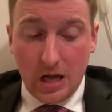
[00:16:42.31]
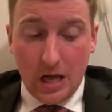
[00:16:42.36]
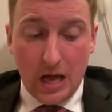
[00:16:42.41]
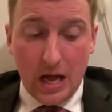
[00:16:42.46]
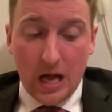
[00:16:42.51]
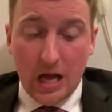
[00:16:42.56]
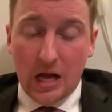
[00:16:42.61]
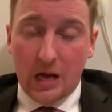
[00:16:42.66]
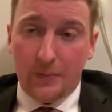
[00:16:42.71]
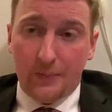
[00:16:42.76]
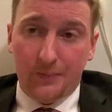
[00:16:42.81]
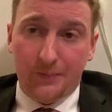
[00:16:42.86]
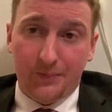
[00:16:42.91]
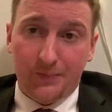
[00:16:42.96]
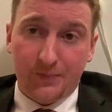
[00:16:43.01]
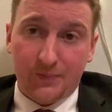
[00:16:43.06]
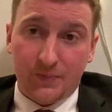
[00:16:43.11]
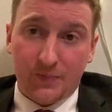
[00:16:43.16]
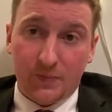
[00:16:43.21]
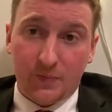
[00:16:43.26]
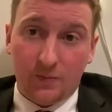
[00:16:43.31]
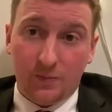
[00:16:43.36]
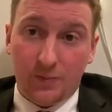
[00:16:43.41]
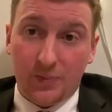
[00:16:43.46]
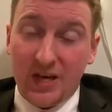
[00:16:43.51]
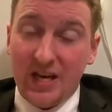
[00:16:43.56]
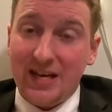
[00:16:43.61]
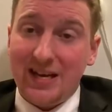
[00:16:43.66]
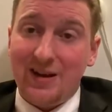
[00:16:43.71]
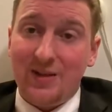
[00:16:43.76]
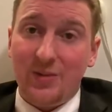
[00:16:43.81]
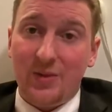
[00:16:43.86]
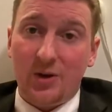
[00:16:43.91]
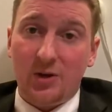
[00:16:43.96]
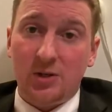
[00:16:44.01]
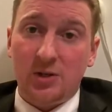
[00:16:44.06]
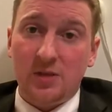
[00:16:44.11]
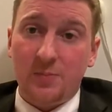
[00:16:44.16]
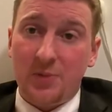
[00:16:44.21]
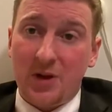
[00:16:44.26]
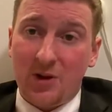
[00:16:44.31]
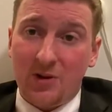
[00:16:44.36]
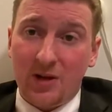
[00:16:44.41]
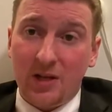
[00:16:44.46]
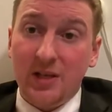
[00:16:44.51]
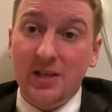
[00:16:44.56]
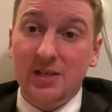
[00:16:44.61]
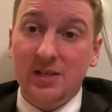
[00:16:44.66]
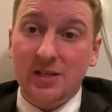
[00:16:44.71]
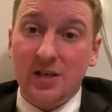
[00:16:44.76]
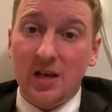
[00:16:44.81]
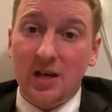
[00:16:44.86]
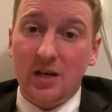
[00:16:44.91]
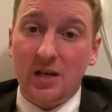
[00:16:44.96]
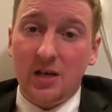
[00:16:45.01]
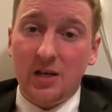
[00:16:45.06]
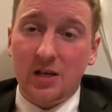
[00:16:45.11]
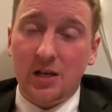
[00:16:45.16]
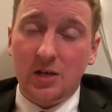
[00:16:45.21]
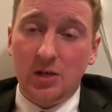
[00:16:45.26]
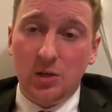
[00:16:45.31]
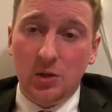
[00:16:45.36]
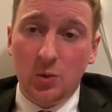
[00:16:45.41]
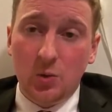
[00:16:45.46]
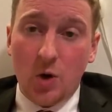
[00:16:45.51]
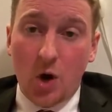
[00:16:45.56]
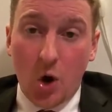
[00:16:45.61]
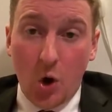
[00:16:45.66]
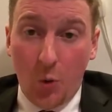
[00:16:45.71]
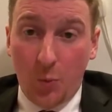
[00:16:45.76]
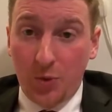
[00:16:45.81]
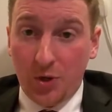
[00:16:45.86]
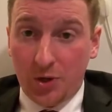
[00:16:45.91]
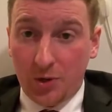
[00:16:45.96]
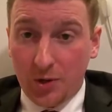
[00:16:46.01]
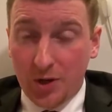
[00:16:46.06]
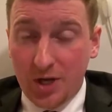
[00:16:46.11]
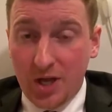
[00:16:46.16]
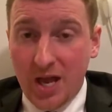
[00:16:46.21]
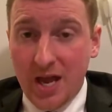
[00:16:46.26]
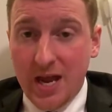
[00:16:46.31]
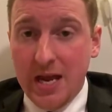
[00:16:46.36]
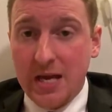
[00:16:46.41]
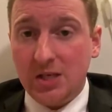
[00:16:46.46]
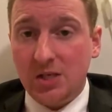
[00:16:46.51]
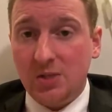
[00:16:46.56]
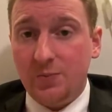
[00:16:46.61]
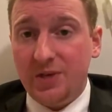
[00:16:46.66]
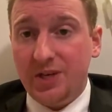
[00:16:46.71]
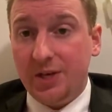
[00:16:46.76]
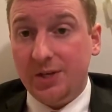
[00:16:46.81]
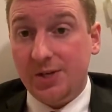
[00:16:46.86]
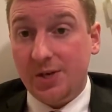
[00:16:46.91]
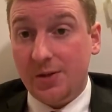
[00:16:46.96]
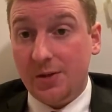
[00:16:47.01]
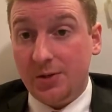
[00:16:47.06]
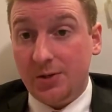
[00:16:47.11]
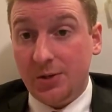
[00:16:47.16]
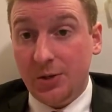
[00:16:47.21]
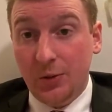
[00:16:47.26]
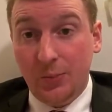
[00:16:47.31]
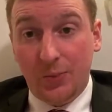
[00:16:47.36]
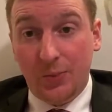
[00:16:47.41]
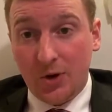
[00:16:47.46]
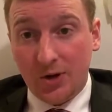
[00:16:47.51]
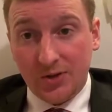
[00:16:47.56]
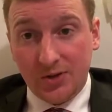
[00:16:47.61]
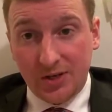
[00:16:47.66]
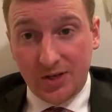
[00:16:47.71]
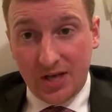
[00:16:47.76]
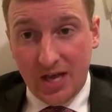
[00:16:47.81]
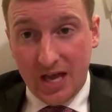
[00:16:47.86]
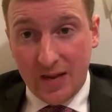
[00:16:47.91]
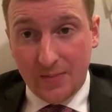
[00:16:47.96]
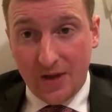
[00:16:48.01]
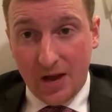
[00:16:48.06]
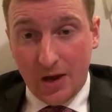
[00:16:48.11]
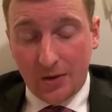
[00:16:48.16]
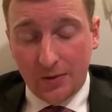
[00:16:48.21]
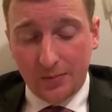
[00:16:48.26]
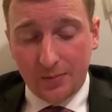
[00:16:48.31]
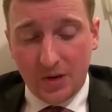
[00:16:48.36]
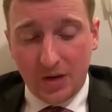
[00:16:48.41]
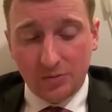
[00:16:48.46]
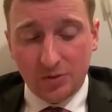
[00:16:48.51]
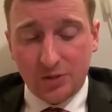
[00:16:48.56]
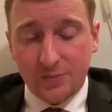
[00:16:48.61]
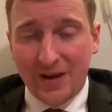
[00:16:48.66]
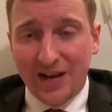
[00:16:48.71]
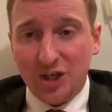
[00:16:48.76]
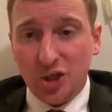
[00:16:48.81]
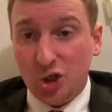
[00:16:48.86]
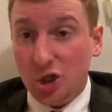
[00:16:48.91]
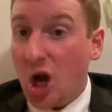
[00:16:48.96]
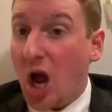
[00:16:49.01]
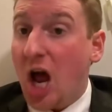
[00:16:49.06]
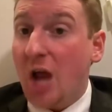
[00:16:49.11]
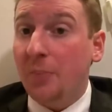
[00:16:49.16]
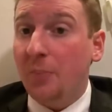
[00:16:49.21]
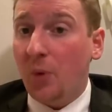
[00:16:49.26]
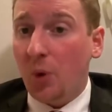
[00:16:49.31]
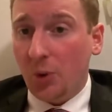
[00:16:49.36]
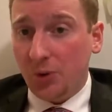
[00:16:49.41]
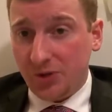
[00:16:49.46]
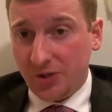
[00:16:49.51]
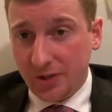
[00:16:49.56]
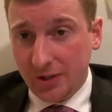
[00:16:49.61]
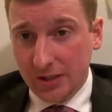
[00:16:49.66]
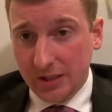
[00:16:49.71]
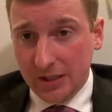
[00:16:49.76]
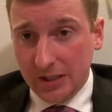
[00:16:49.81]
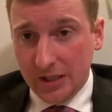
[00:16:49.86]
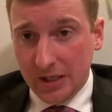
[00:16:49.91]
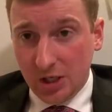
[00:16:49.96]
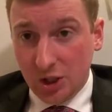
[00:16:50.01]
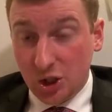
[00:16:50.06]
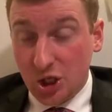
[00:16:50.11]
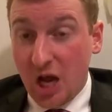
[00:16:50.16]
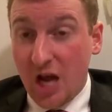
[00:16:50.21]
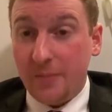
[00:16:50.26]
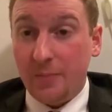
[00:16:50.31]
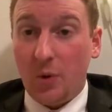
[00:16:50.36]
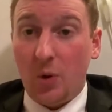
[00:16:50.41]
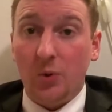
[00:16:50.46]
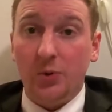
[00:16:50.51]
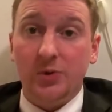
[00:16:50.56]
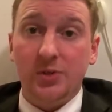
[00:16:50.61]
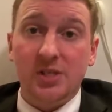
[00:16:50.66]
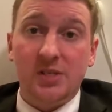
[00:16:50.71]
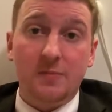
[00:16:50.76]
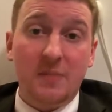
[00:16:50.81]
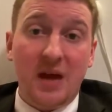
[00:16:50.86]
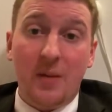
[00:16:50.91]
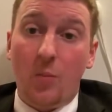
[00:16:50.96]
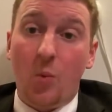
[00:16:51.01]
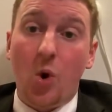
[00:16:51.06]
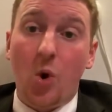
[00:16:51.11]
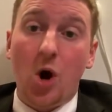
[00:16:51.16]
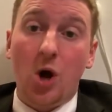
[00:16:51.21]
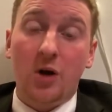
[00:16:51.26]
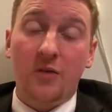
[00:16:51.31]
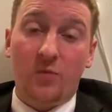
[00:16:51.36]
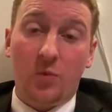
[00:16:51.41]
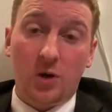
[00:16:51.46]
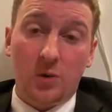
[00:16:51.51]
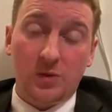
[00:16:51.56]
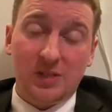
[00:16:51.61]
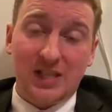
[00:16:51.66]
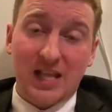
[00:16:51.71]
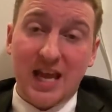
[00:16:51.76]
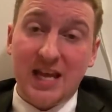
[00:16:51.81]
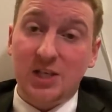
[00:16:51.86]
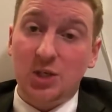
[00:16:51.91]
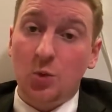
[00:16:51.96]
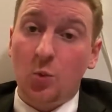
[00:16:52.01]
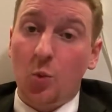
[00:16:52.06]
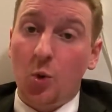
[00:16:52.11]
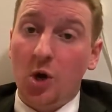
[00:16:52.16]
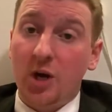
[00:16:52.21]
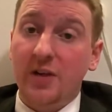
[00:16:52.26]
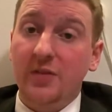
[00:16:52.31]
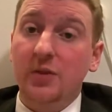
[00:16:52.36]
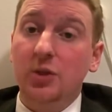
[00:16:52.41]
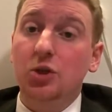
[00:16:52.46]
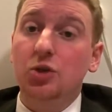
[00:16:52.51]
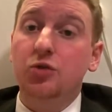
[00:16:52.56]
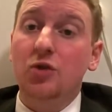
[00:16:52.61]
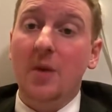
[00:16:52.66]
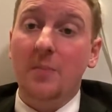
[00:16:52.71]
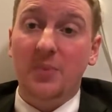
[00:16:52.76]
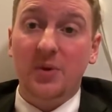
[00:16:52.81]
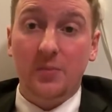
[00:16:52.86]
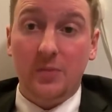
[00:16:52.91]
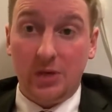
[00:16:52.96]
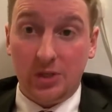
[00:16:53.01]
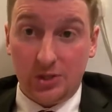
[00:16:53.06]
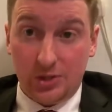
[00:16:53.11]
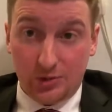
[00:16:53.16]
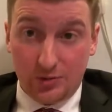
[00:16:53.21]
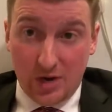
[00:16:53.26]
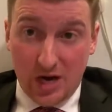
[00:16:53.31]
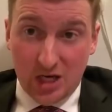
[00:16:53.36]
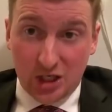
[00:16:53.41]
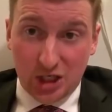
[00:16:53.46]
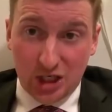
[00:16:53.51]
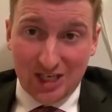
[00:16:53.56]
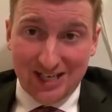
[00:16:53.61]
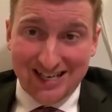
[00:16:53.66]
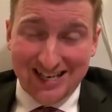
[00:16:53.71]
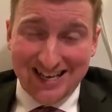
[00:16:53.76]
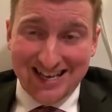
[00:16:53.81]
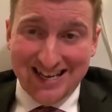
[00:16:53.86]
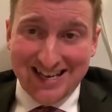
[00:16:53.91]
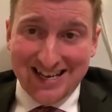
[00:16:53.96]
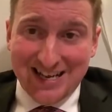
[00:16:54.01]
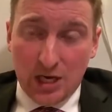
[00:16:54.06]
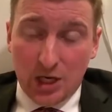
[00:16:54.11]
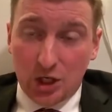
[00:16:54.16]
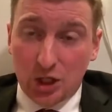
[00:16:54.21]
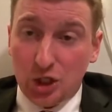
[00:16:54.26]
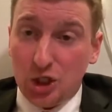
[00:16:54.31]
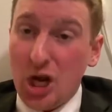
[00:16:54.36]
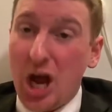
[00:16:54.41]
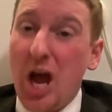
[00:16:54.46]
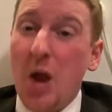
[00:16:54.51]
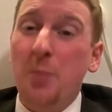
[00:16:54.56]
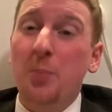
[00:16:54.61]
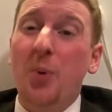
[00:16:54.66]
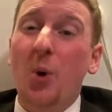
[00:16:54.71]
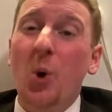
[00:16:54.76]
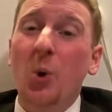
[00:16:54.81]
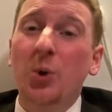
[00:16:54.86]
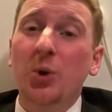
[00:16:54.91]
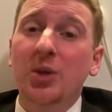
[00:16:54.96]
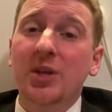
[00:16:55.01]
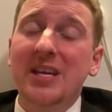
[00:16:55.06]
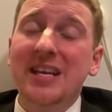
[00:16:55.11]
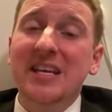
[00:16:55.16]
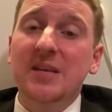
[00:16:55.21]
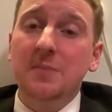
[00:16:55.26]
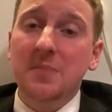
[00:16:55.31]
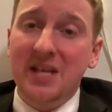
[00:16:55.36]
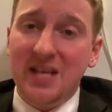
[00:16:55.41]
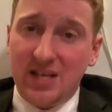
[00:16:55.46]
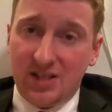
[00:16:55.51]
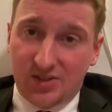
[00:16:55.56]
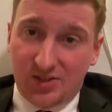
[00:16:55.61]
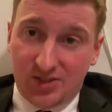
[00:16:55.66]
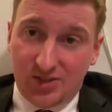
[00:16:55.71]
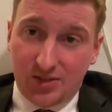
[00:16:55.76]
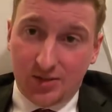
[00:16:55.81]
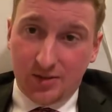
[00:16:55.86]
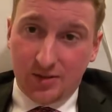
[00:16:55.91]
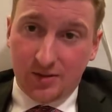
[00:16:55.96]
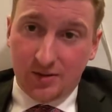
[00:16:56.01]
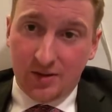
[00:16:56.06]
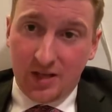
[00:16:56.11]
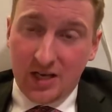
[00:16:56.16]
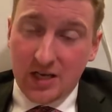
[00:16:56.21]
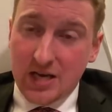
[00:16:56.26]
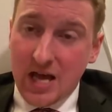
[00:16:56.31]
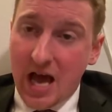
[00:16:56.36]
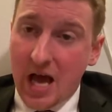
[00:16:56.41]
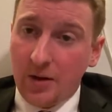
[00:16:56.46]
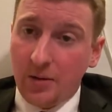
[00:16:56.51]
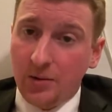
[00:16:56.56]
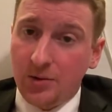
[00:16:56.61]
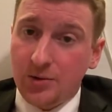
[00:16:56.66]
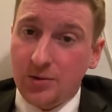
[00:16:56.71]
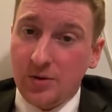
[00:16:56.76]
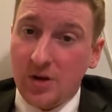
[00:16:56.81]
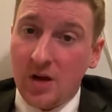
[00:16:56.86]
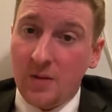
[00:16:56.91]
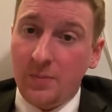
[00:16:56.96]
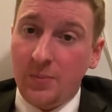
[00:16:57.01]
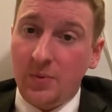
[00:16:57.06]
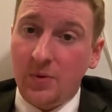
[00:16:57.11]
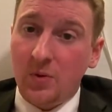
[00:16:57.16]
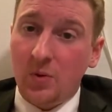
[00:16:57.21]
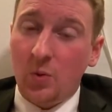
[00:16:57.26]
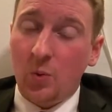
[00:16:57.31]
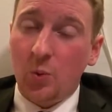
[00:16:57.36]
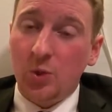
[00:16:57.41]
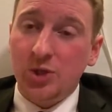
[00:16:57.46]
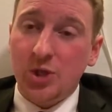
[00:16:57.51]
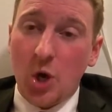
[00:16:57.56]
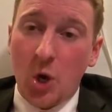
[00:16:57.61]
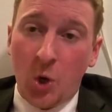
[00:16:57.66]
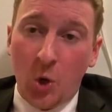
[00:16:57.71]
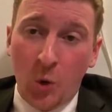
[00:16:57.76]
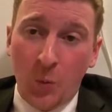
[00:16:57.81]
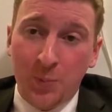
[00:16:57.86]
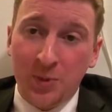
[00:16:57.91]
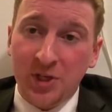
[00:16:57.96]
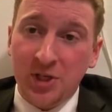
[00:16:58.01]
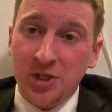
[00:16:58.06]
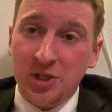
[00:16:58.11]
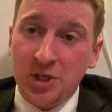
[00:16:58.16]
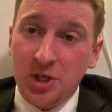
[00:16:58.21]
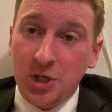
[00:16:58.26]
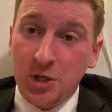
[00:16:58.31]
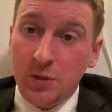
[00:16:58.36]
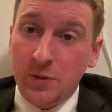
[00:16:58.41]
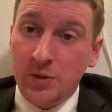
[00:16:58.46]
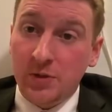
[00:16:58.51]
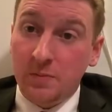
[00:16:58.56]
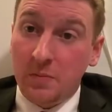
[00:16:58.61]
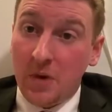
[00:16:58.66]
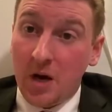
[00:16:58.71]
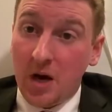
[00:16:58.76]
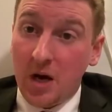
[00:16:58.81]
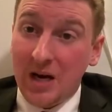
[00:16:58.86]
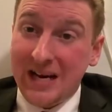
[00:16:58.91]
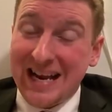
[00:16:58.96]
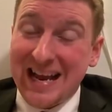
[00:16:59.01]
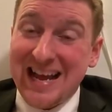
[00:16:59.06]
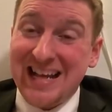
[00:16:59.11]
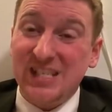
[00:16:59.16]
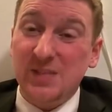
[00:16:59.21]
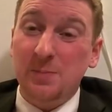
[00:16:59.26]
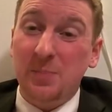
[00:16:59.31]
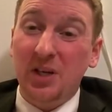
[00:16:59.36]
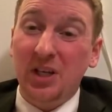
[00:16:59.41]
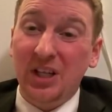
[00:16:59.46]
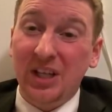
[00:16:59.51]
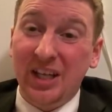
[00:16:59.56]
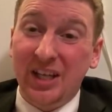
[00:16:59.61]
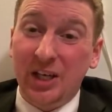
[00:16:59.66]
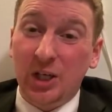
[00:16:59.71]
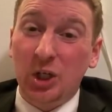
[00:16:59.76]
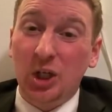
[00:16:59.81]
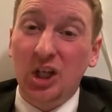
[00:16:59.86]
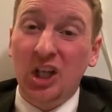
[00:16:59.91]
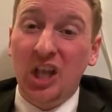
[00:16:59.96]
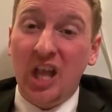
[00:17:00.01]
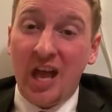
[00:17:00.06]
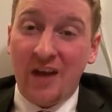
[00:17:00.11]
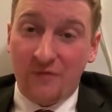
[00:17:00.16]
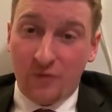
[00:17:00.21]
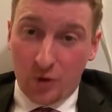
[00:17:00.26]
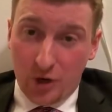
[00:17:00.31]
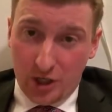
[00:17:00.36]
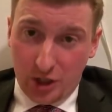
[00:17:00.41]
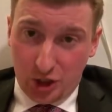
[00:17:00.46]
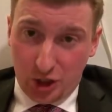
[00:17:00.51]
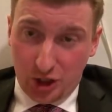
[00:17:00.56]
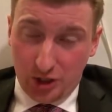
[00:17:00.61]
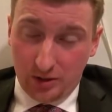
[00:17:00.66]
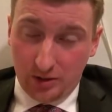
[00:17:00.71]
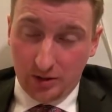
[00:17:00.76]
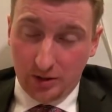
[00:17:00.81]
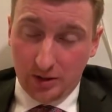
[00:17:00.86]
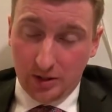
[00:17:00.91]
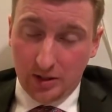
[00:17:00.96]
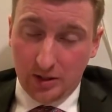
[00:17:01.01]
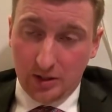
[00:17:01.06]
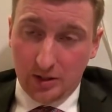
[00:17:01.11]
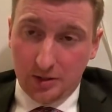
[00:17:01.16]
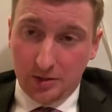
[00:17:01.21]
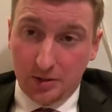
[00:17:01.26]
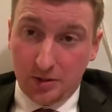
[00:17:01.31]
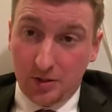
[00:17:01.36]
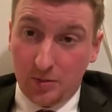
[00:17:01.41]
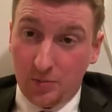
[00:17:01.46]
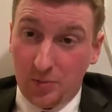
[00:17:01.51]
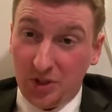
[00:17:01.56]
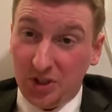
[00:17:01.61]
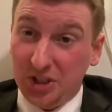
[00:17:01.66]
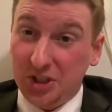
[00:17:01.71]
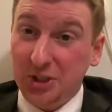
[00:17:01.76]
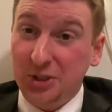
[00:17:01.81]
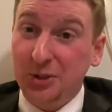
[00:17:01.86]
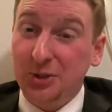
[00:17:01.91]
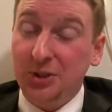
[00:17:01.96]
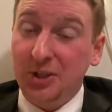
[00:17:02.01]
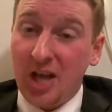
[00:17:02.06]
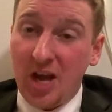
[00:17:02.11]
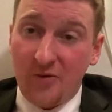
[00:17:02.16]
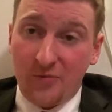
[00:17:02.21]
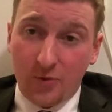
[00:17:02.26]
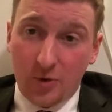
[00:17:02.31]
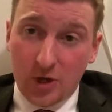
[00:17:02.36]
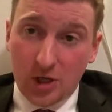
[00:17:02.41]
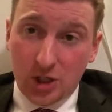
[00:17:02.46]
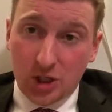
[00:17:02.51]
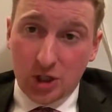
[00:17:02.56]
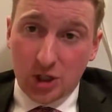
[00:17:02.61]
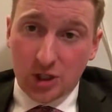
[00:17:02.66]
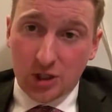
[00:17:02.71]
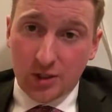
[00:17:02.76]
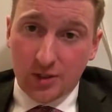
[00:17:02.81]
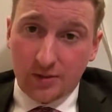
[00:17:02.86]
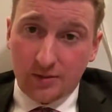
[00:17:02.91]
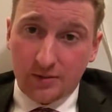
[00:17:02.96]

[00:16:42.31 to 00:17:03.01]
Um, but there is apparently a, a, new hope in her case because in this new book that came out, published by John Bolton, John Bolton's memoir of what it was like to work in the Trump administration, John Bolton admits that Donald Trump was hoping to use Meng as political leverage, political leverage